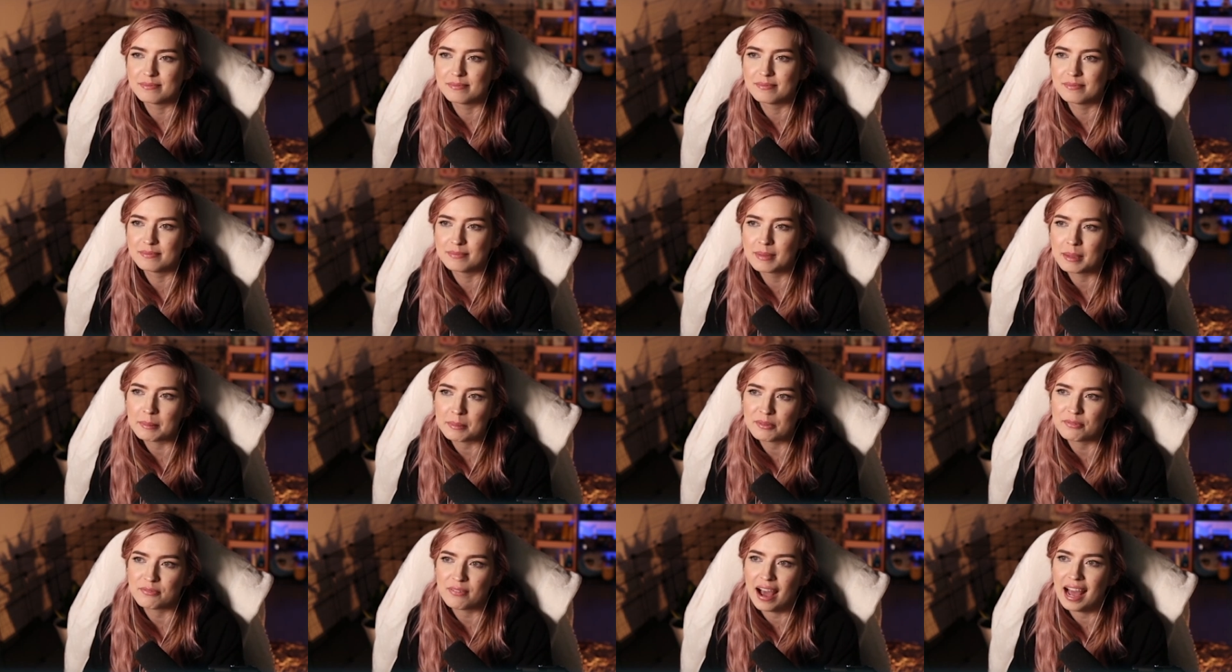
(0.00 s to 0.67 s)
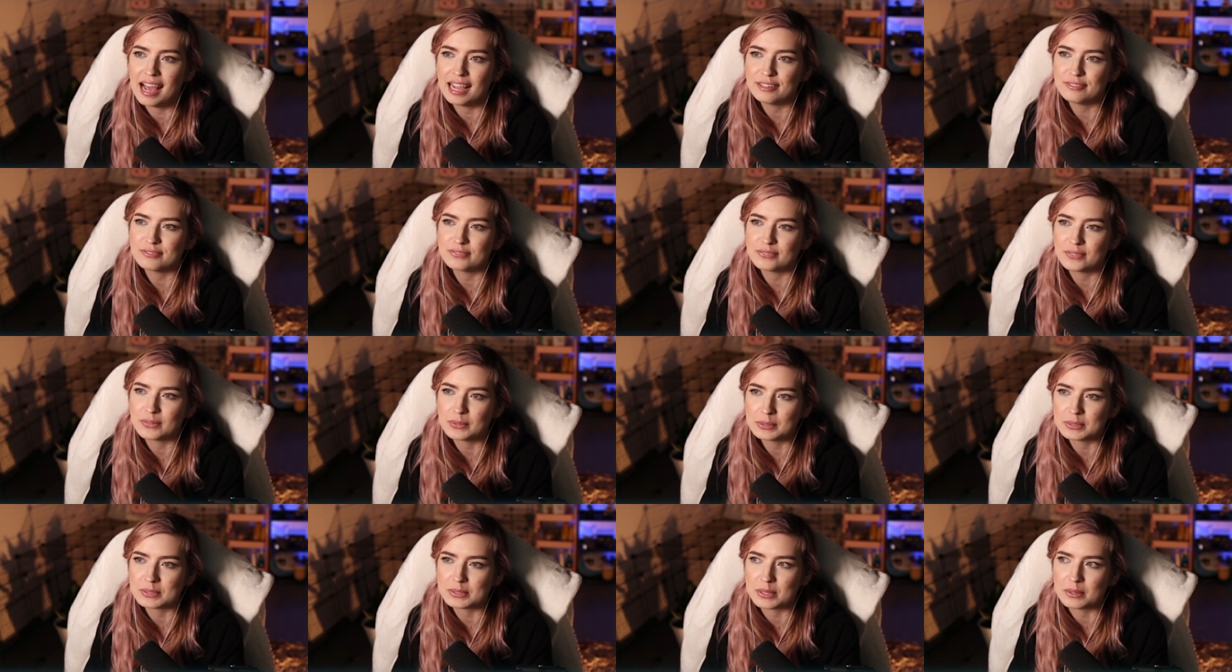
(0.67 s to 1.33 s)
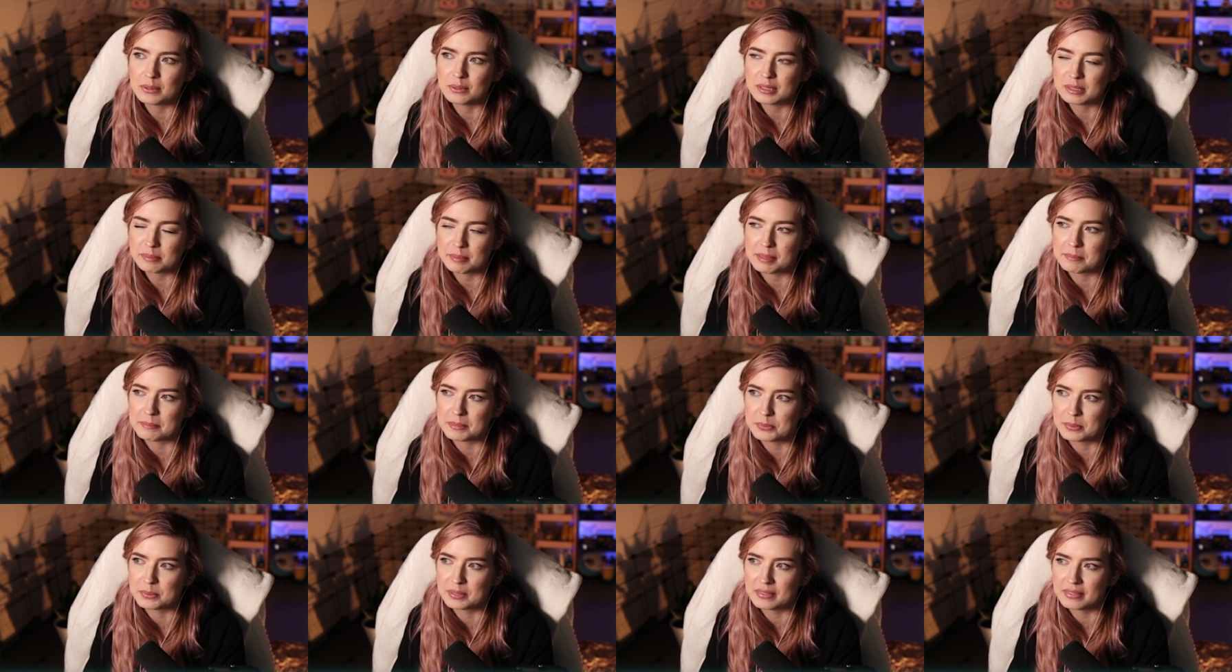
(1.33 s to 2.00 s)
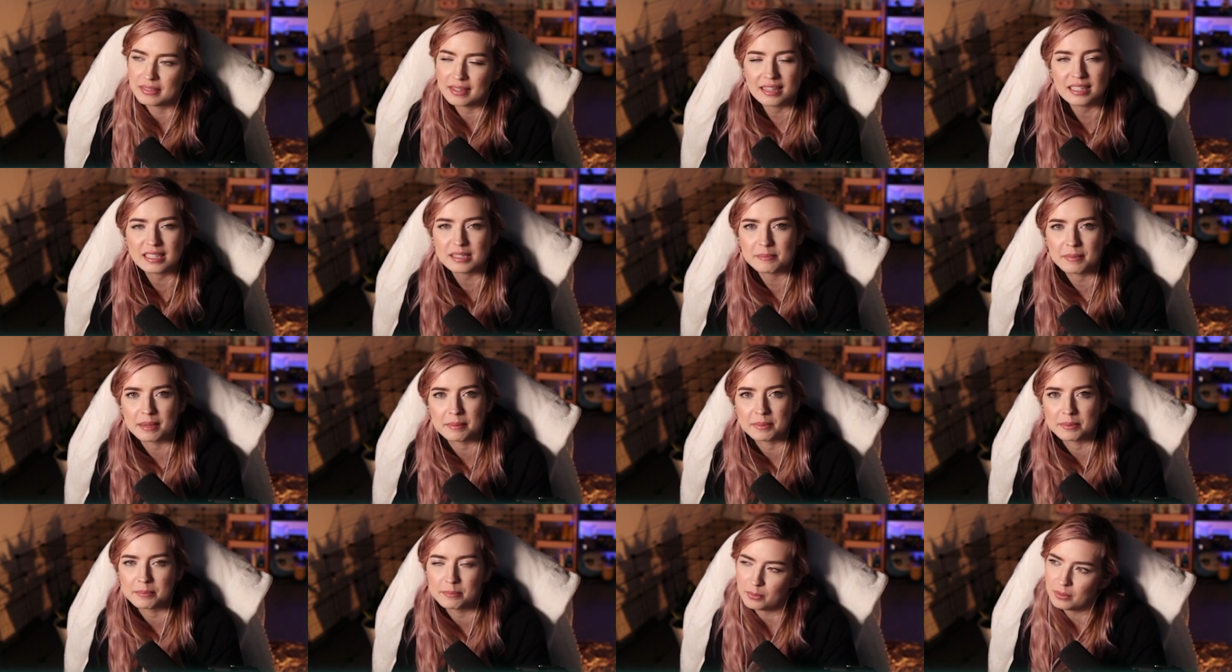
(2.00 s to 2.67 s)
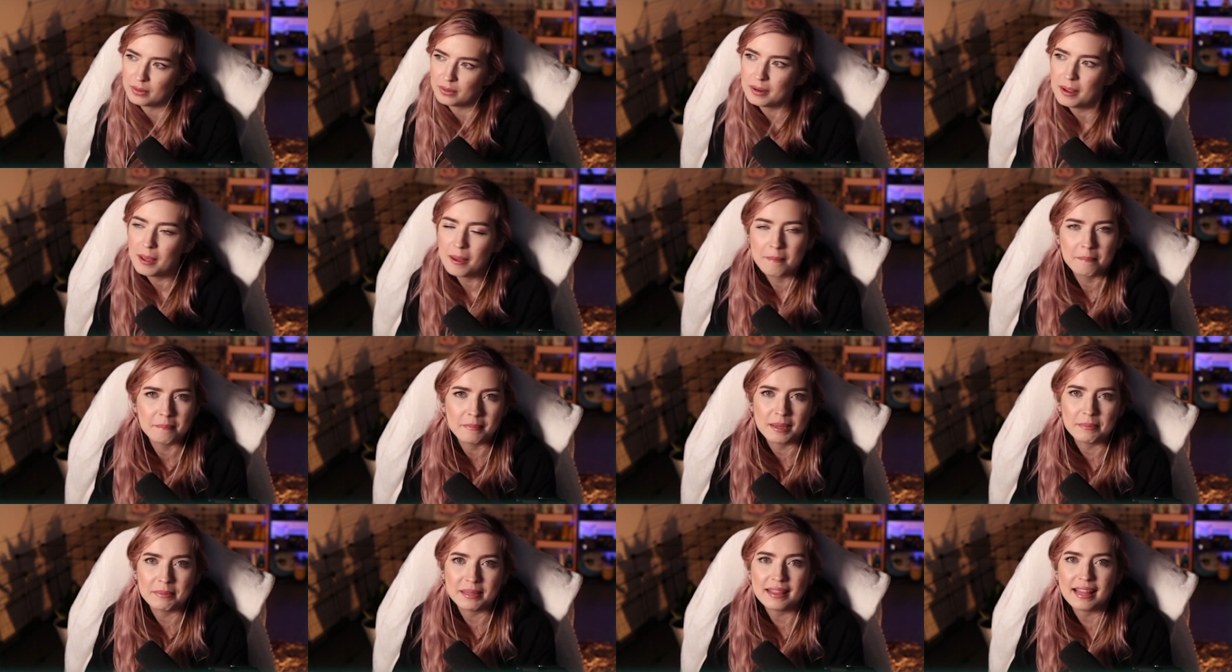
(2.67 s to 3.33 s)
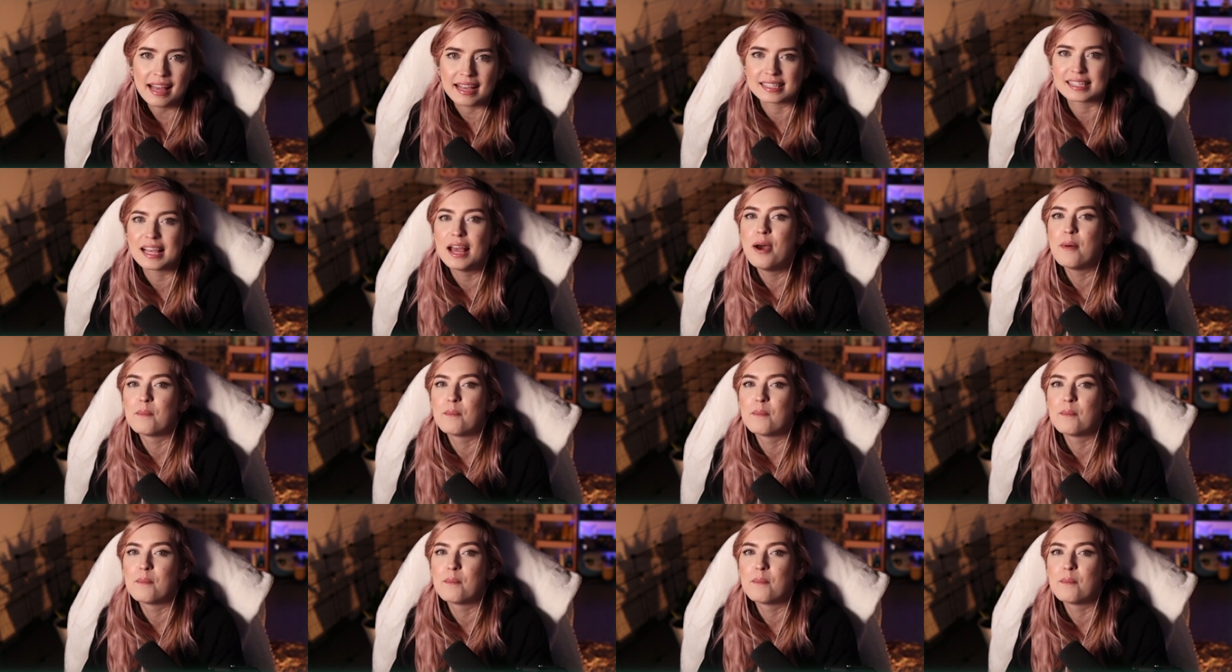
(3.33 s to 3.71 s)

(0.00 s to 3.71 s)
maybe 5 or so, split between things, maybe more, maybe less.